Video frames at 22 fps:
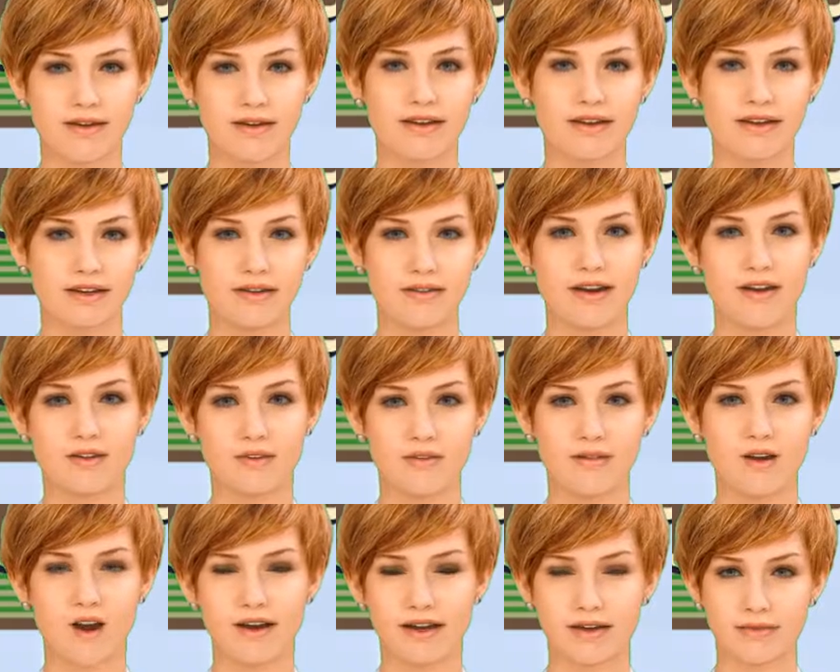If we
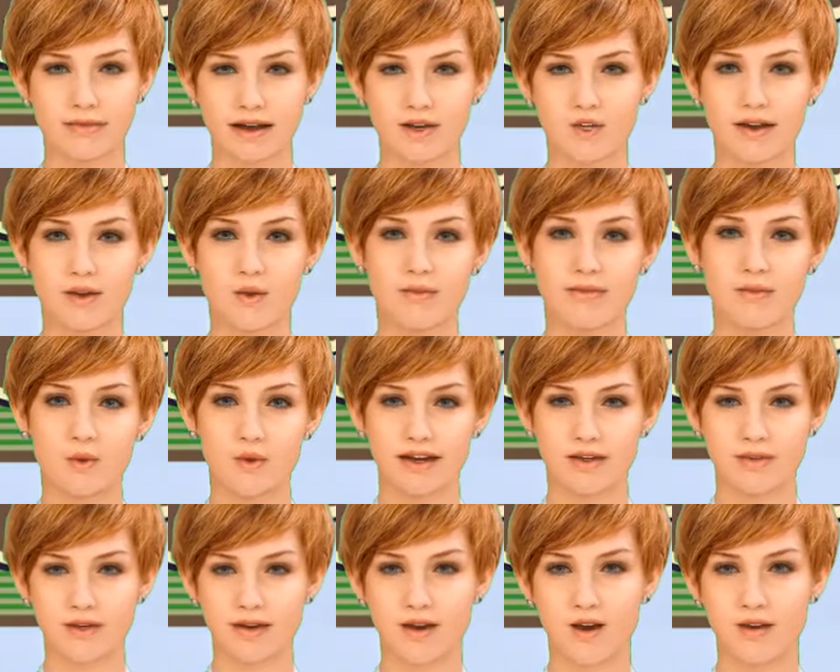put
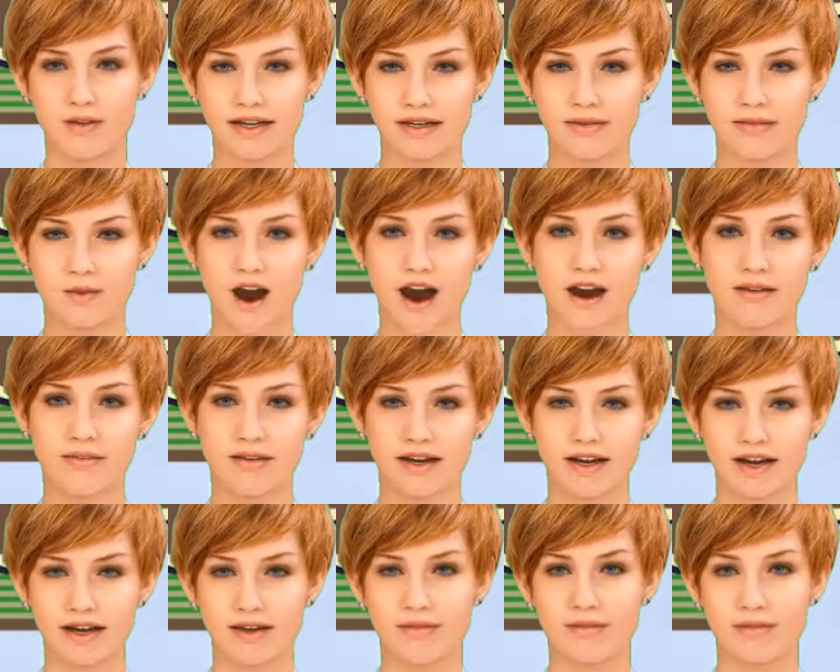generic x, y,
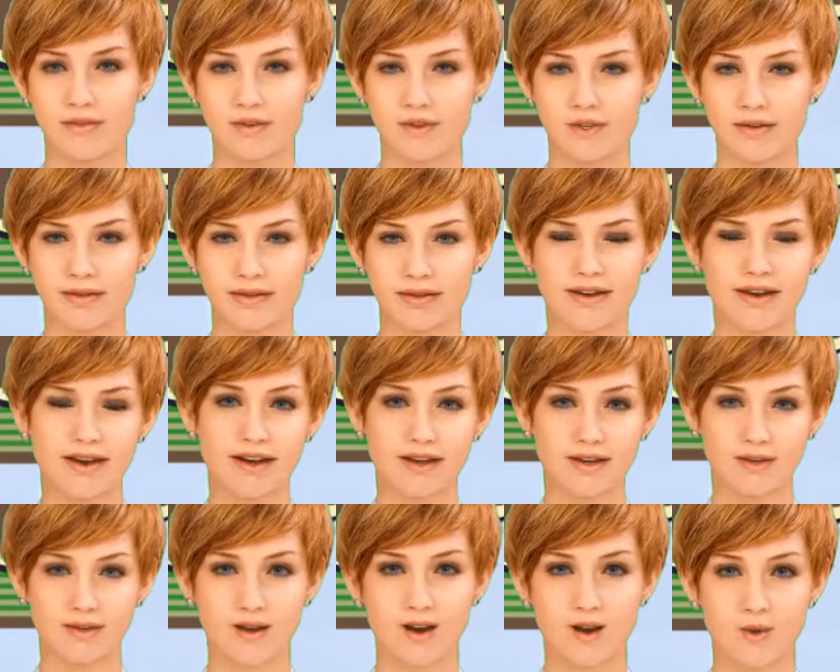z, it
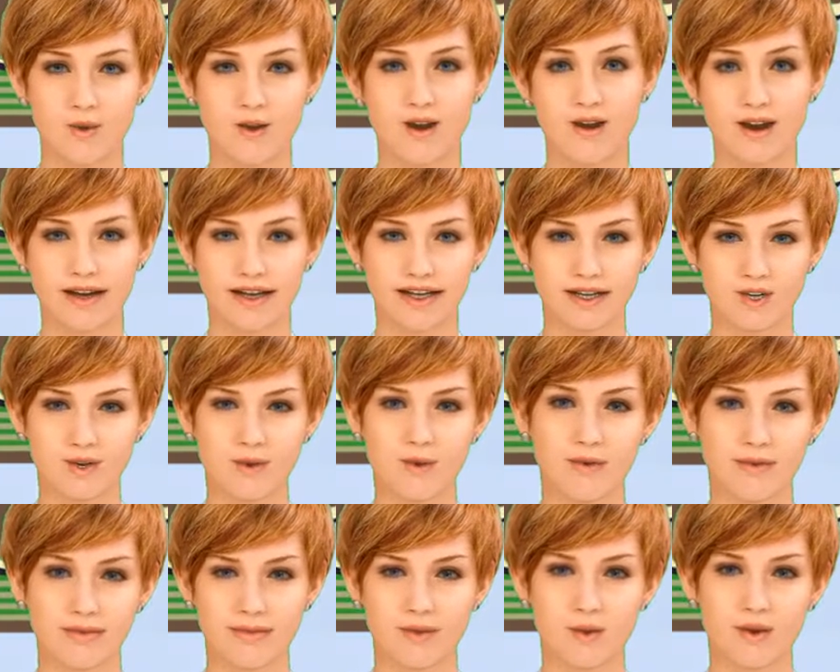is the ones
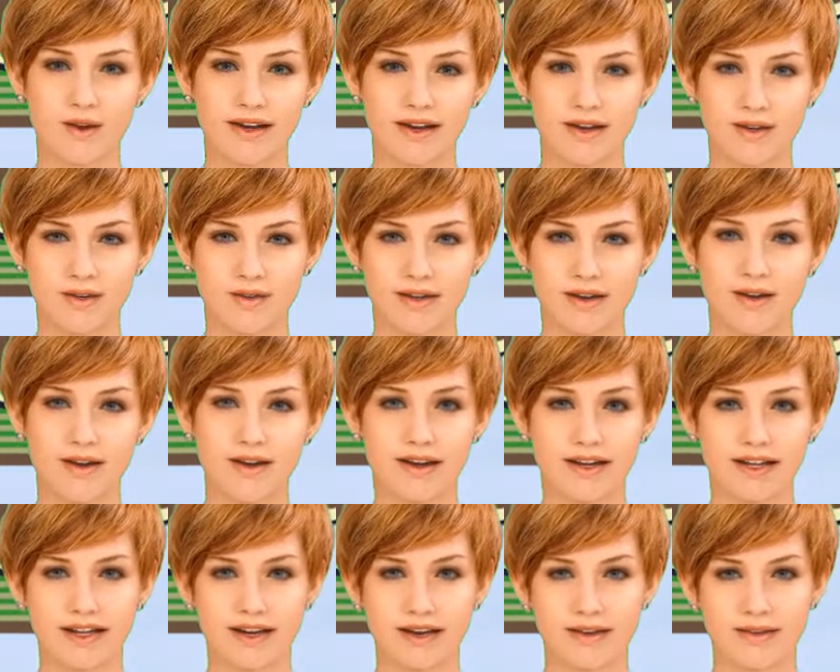chosen with the
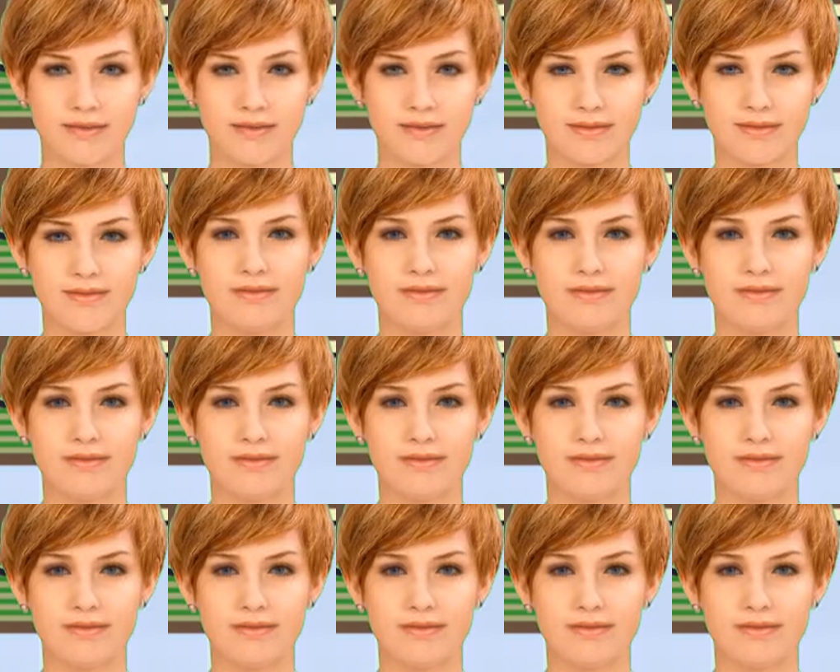cursor.